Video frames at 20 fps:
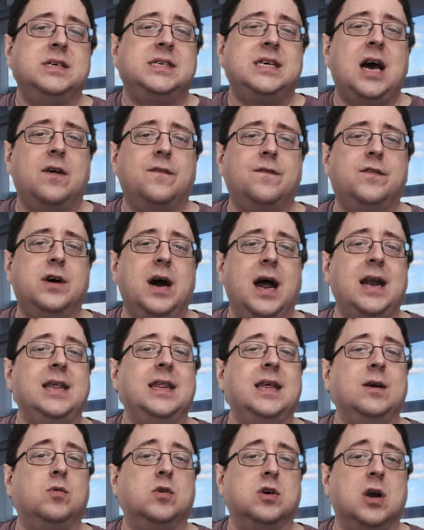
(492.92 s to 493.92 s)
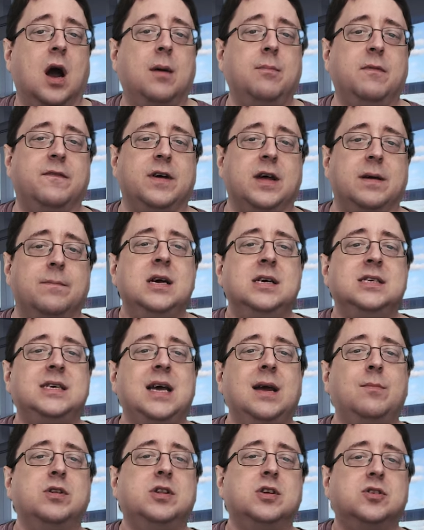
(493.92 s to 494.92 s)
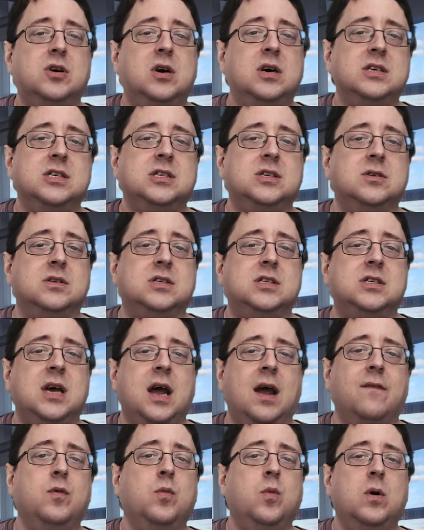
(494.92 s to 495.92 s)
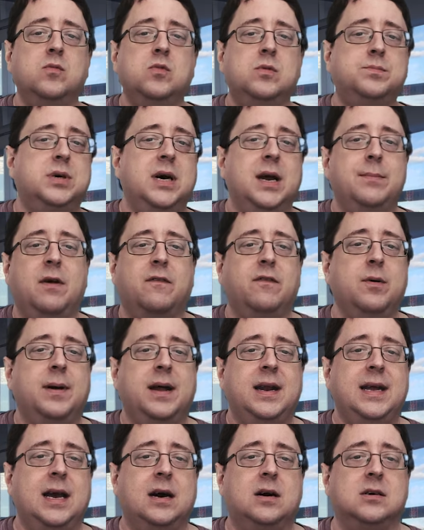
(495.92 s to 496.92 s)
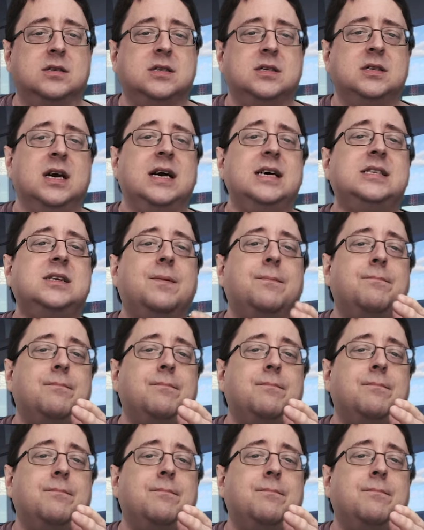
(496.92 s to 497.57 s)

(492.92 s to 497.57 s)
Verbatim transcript: but doubtful anything will come of it. Same with the lawsuits. Everyone will blame everybody else. It's a